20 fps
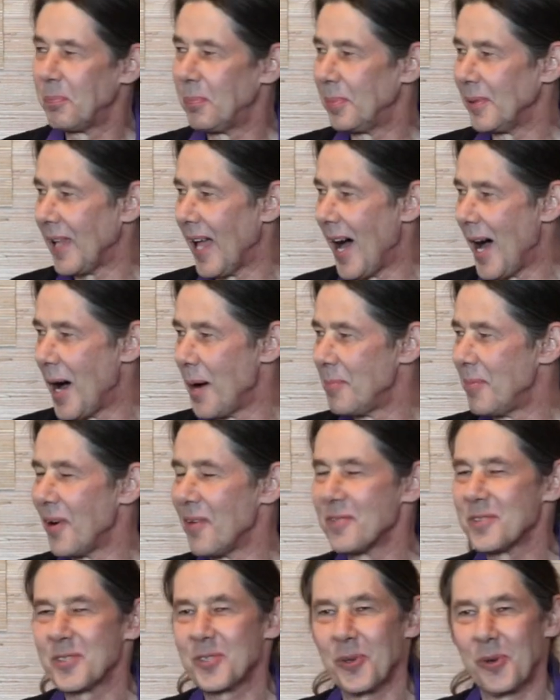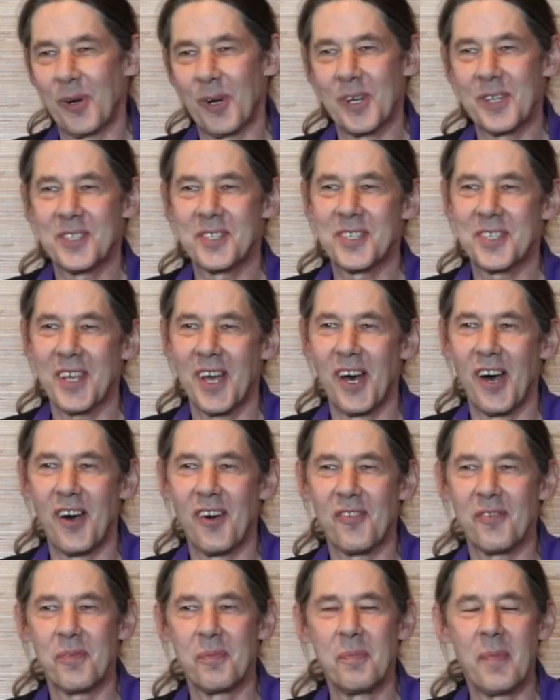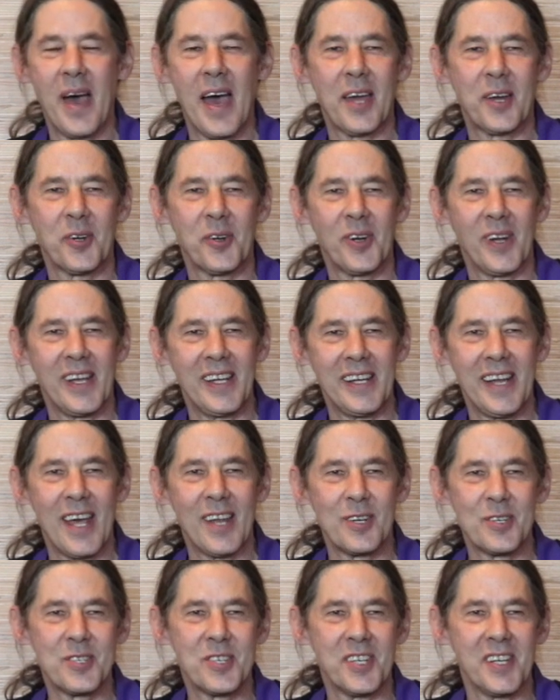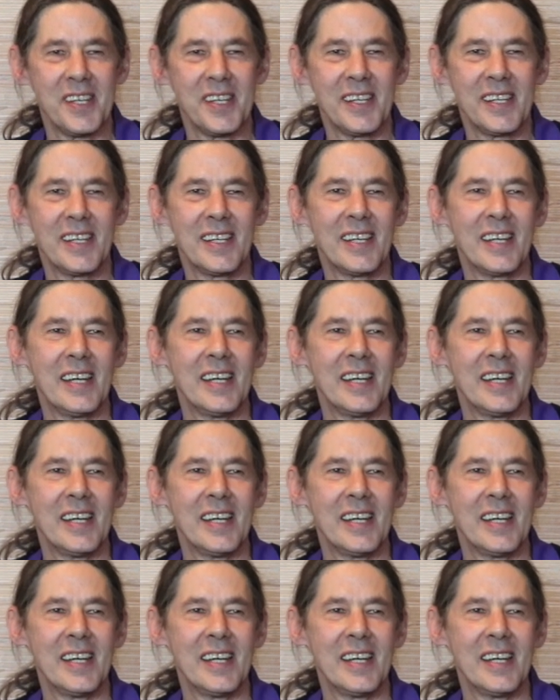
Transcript: blob of sorts of matter and energy